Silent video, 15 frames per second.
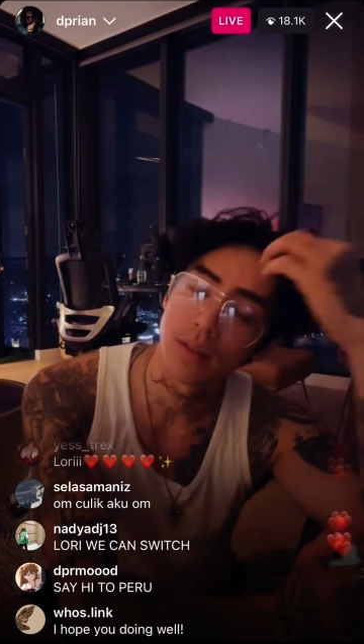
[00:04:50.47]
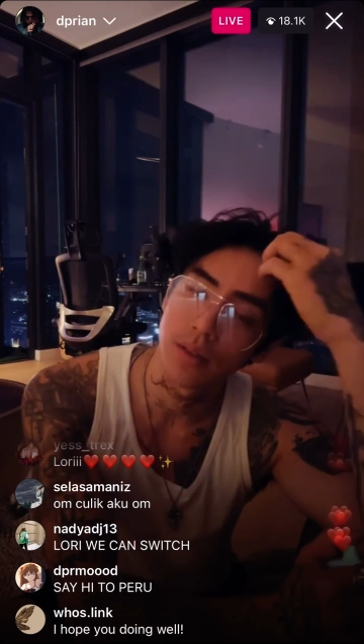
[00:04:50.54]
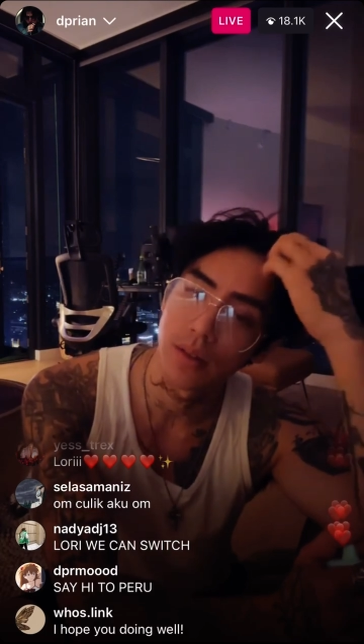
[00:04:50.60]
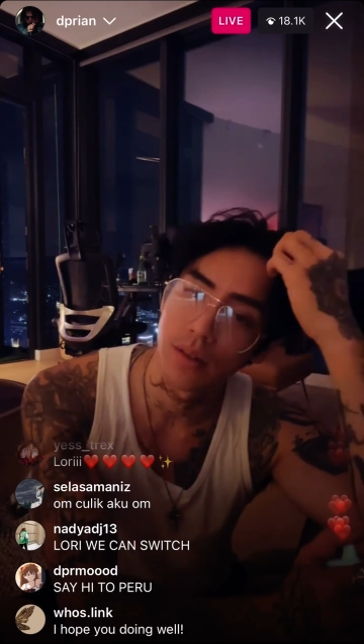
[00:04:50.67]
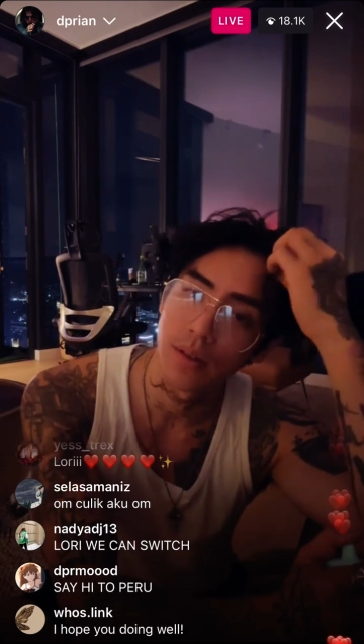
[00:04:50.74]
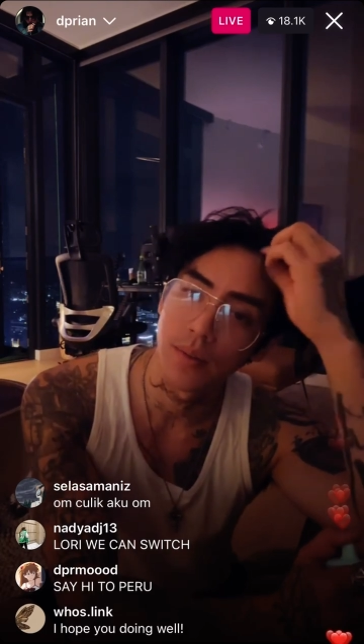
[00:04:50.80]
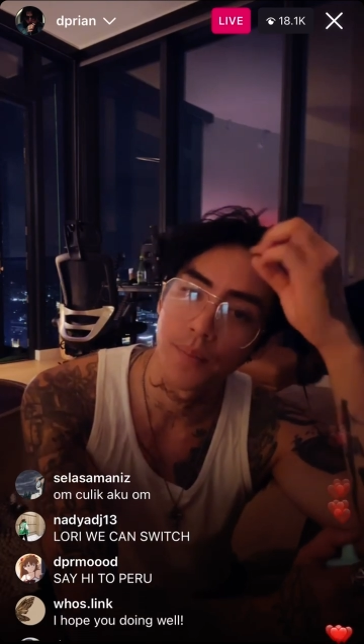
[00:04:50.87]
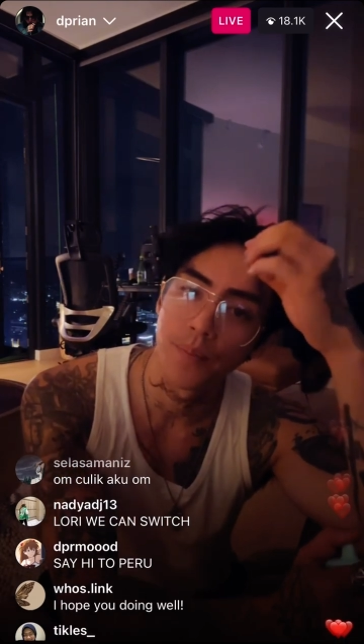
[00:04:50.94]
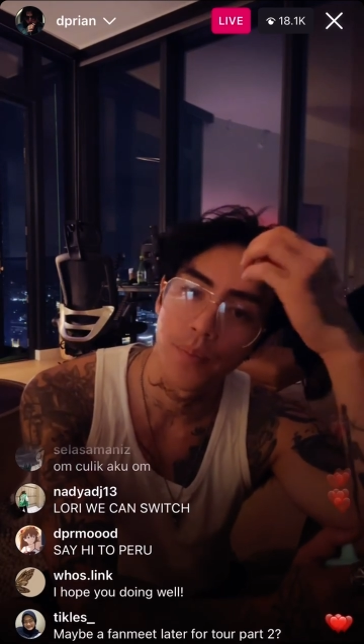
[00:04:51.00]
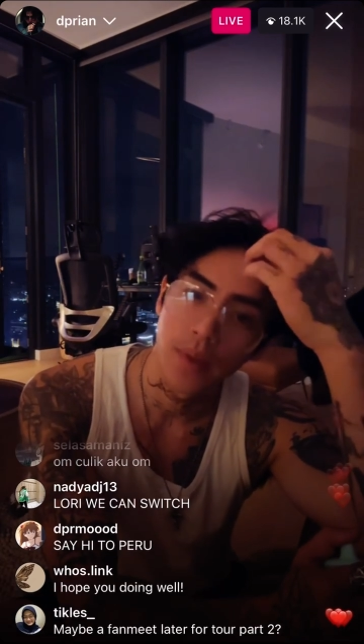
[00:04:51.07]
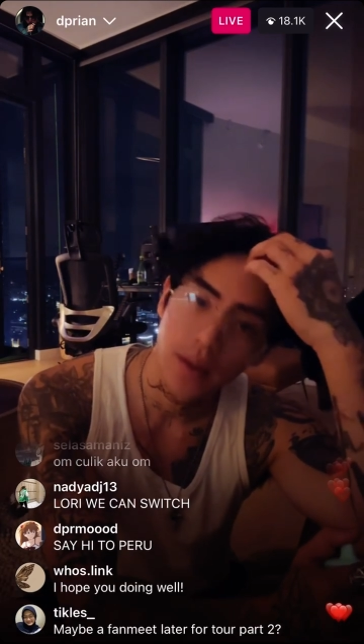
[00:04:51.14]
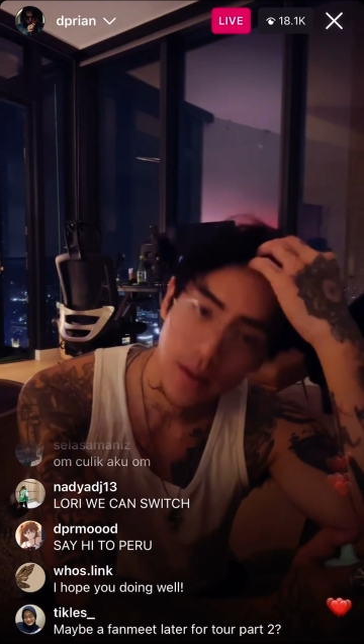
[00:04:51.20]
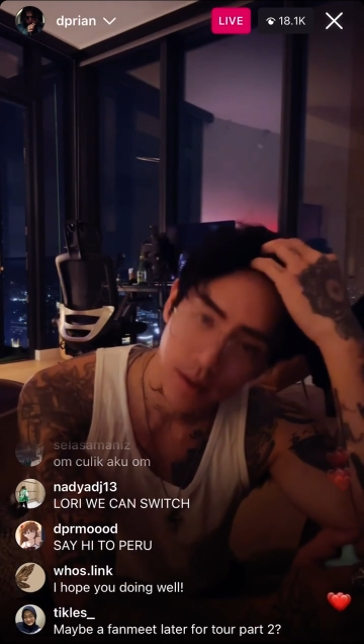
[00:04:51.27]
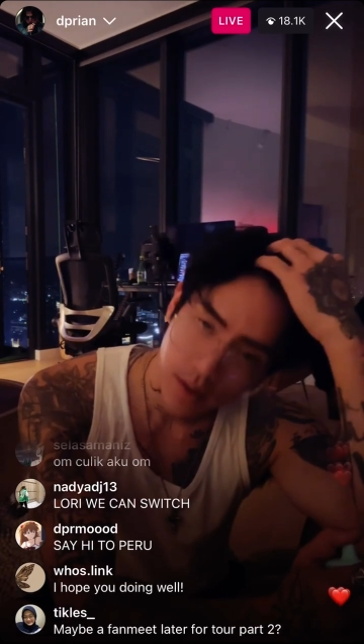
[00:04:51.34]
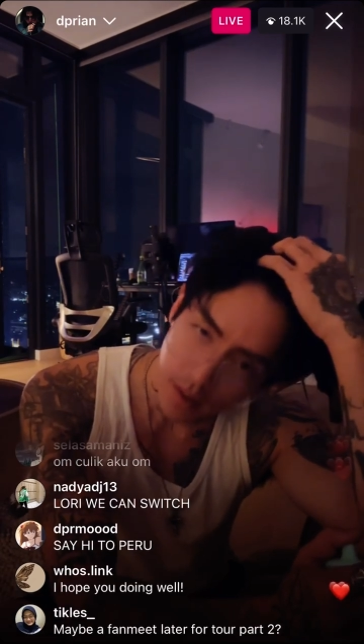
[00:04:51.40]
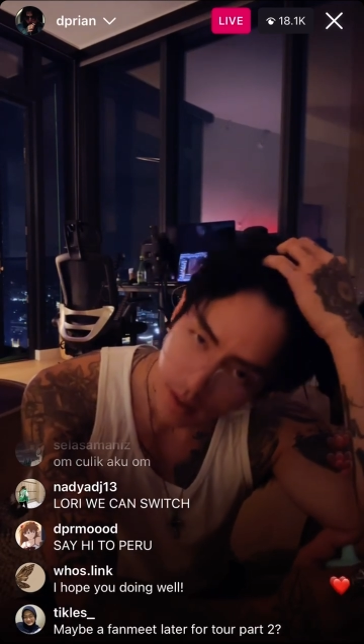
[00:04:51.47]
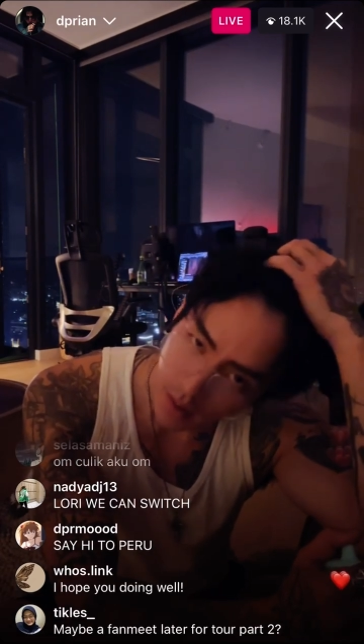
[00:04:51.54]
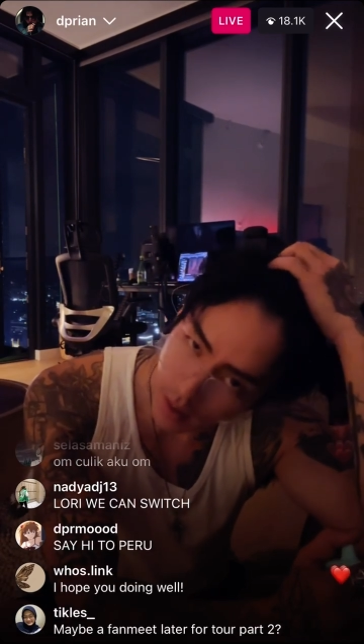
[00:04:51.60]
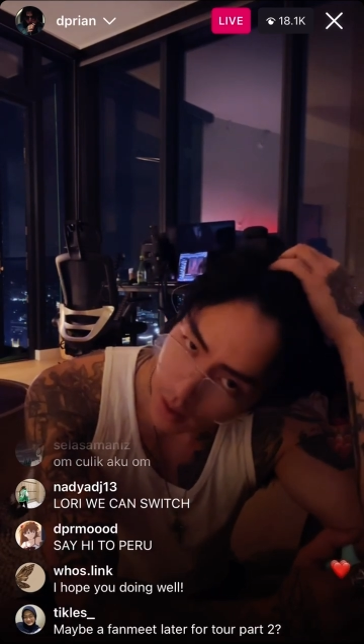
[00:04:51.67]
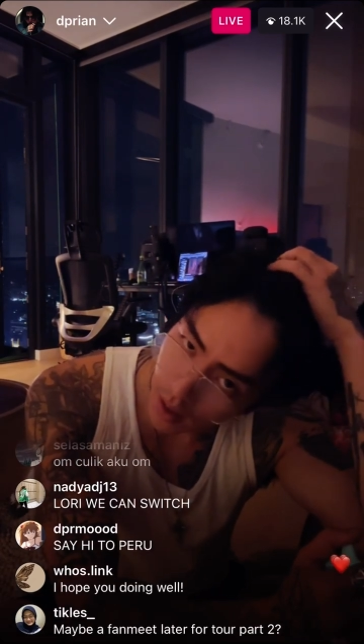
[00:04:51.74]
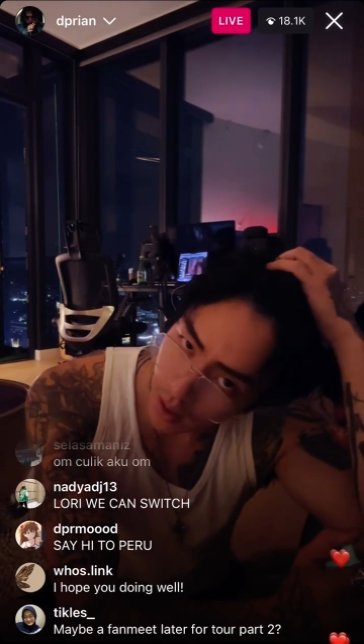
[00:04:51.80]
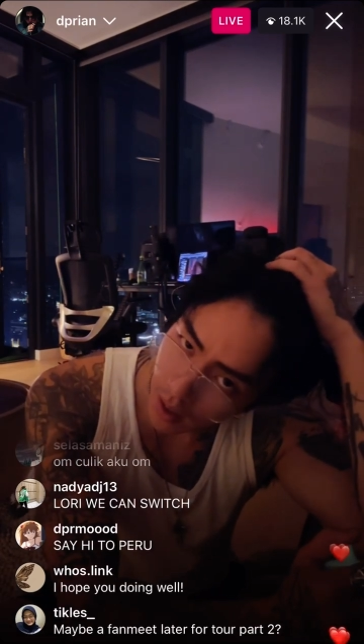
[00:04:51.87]
So
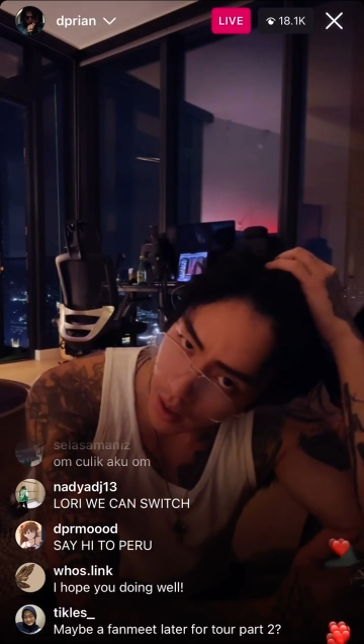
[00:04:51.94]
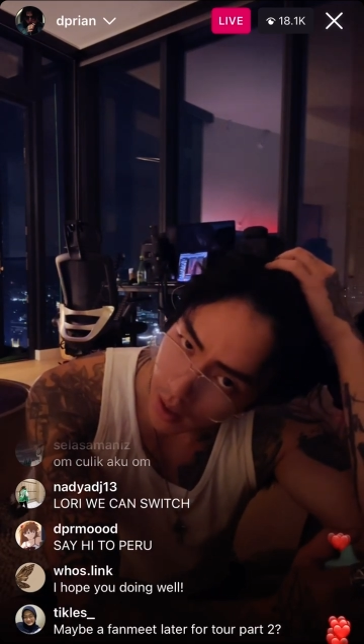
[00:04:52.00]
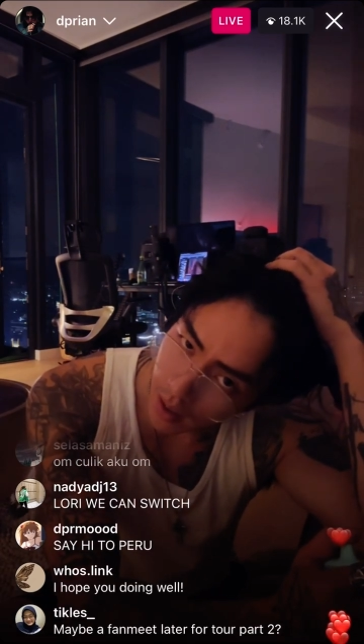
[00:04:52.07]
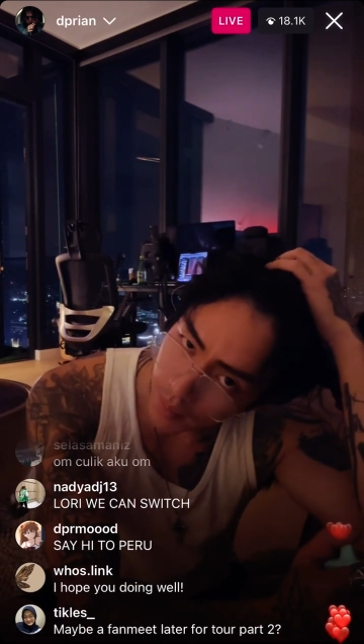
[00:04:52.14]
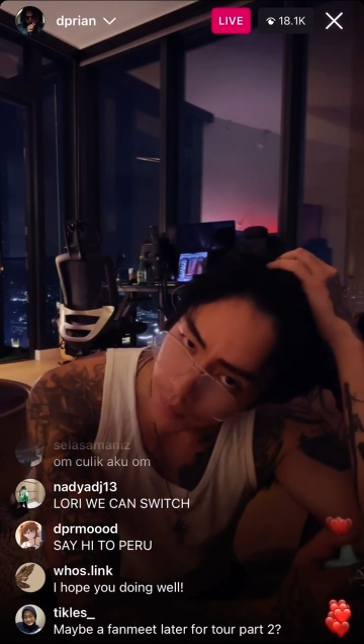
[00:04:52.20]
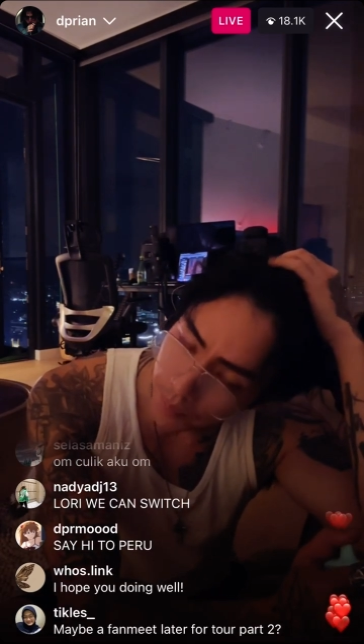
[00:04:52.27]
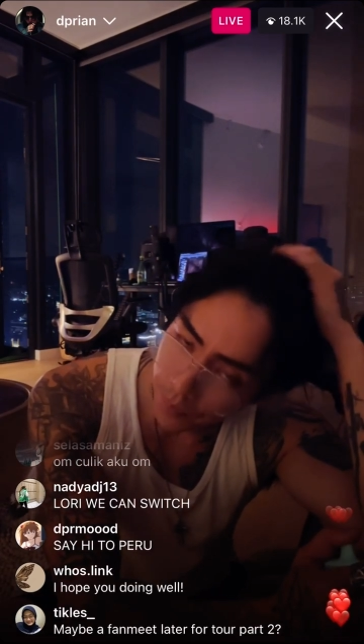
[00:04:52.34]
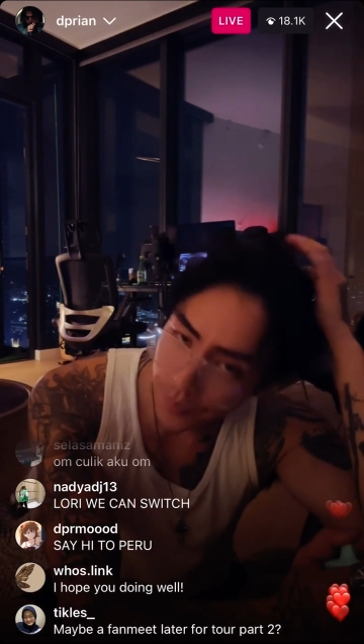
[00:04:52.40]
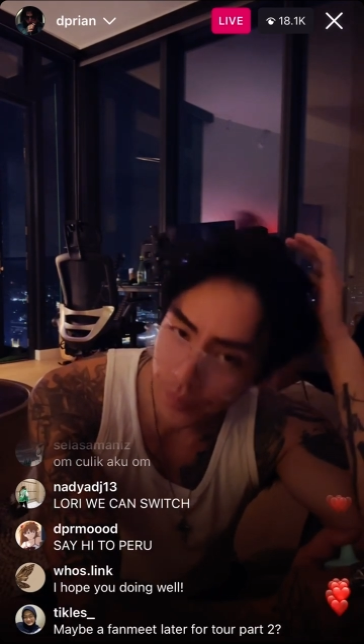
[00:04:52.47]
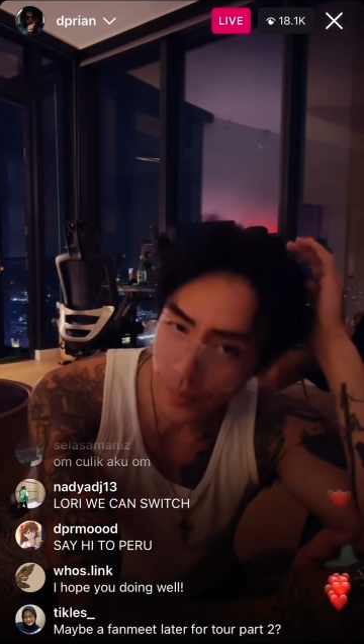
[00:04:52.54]
a